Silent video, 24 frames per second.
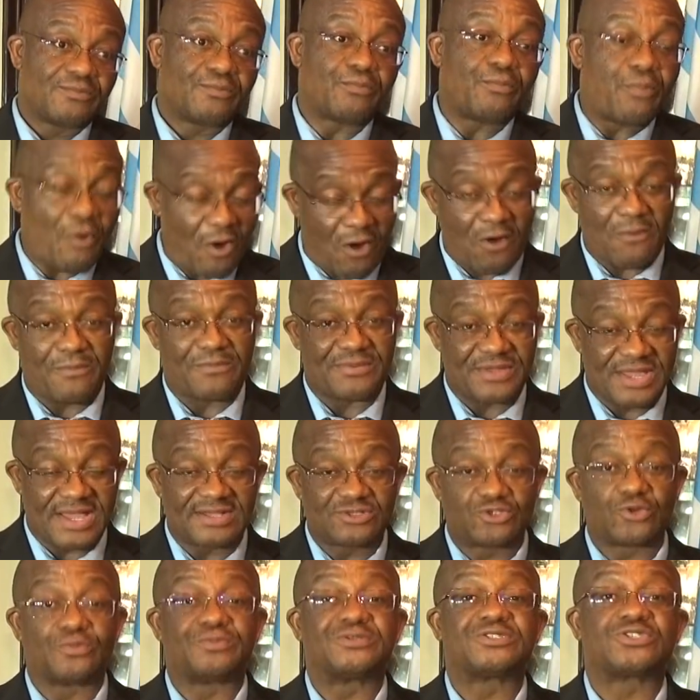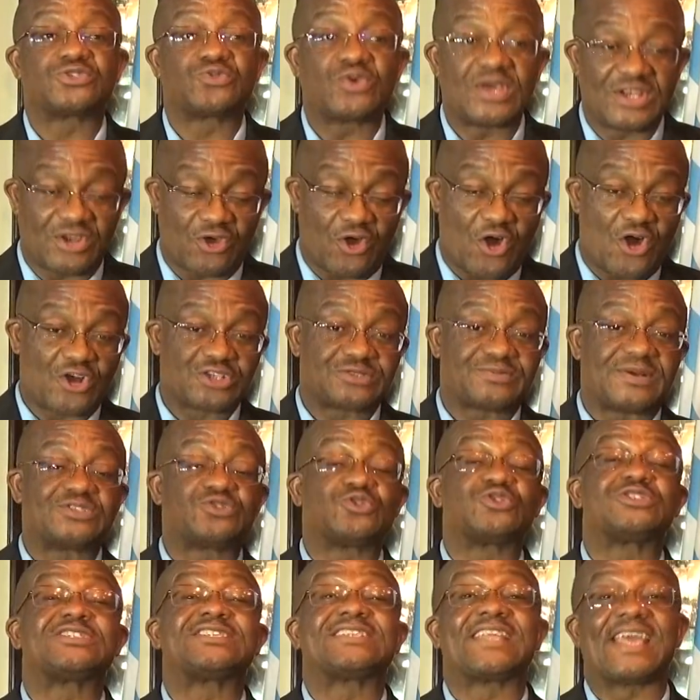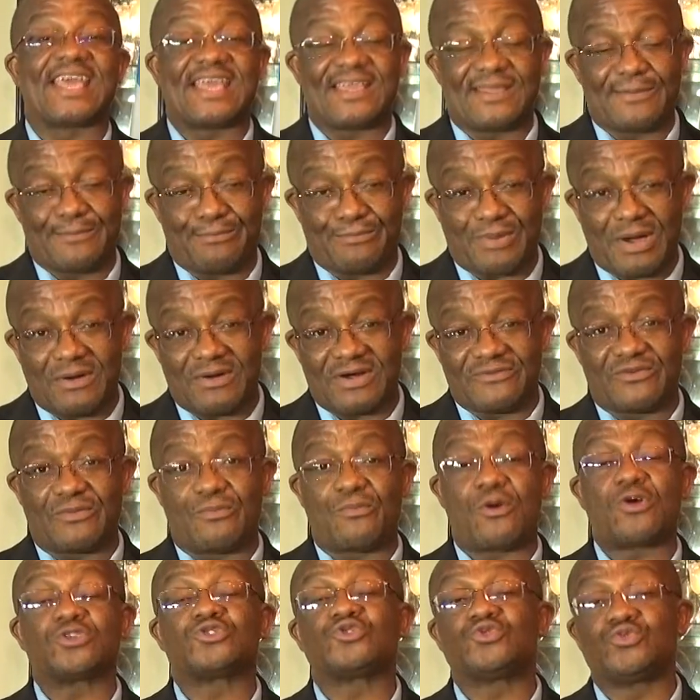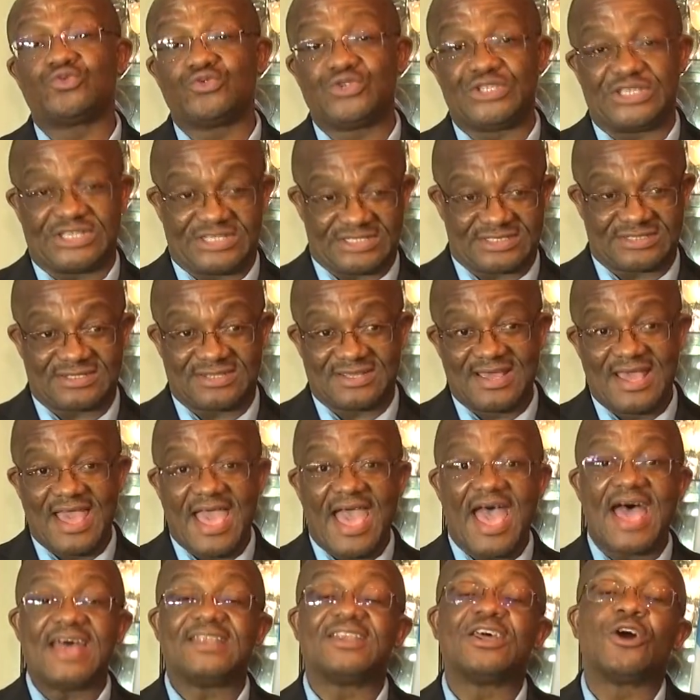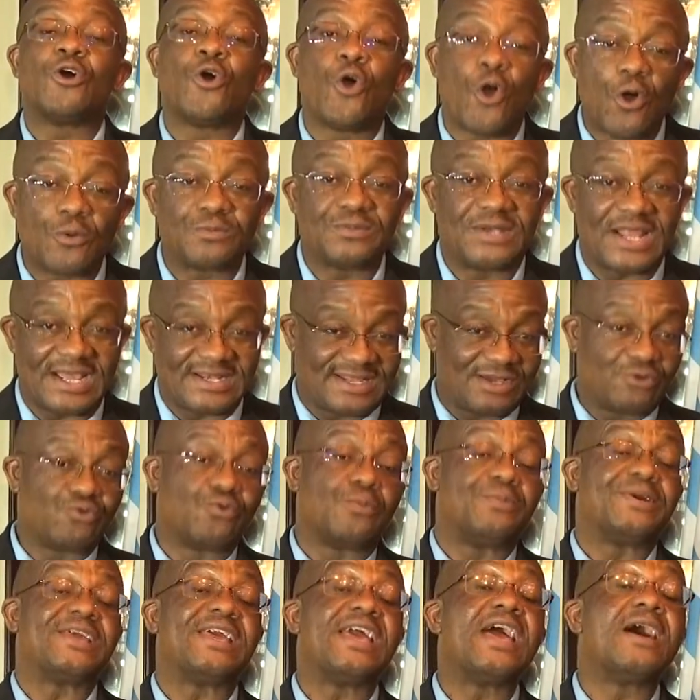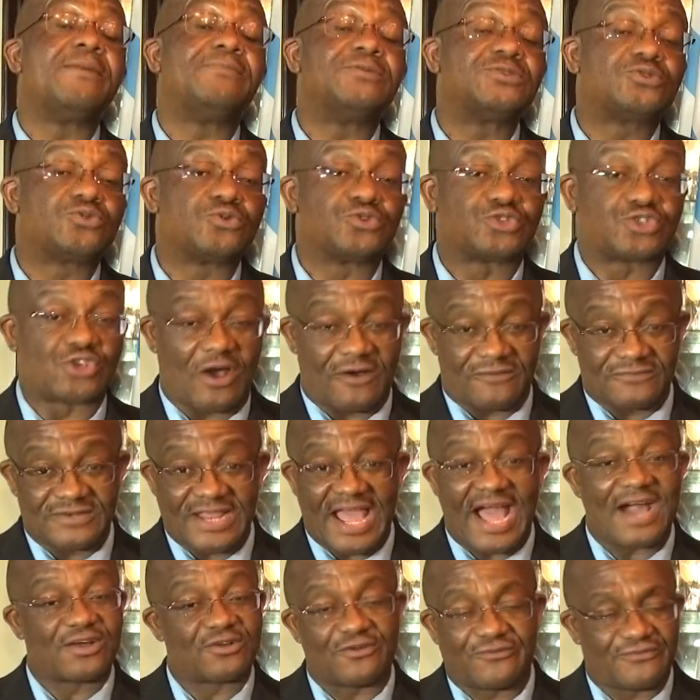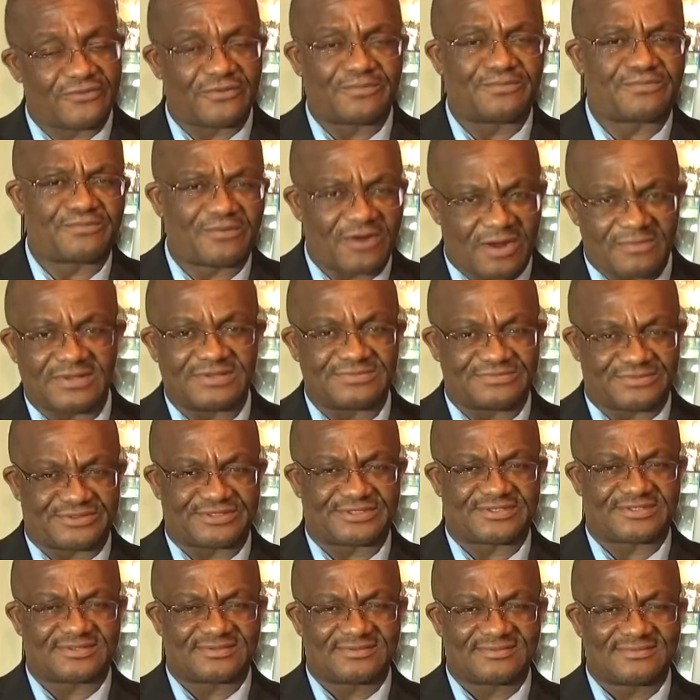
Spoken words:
Biya to persuade the husband to stay in power for more 2 years, and the hope that they will be able to solve the Anglophone problems.